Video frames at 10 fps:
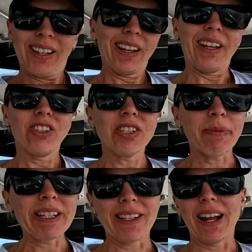yeah, it just
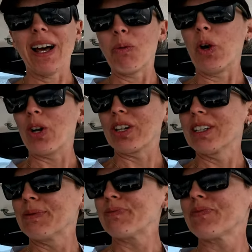makes it hard work.
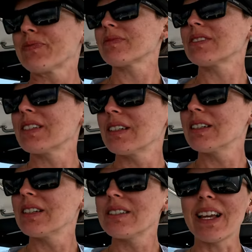
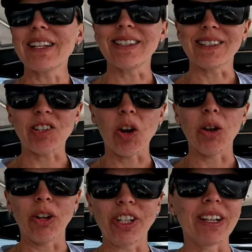It takes its toll
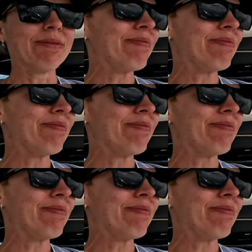on you.